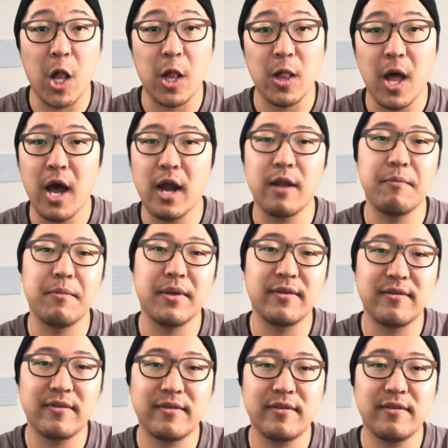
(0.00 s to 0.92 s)
a lot of
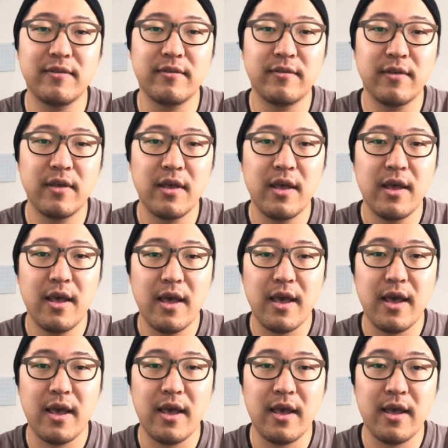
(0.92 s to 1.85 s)
businesses
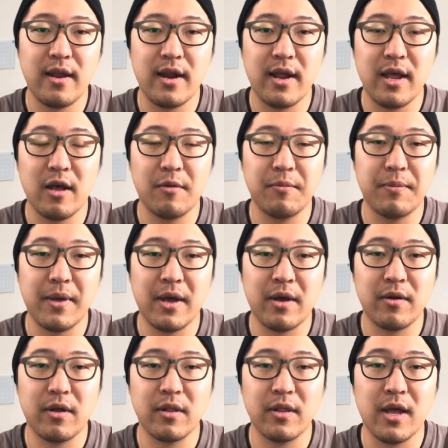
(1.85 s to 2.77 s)
and I help
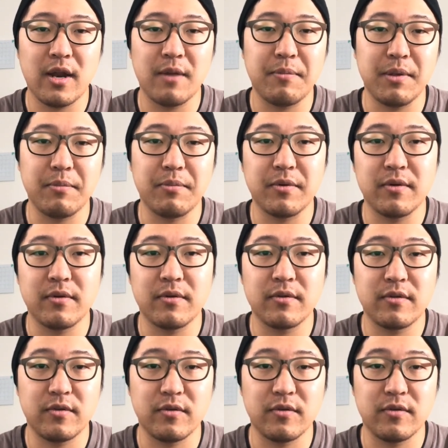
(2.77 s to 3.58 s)
out a lot of people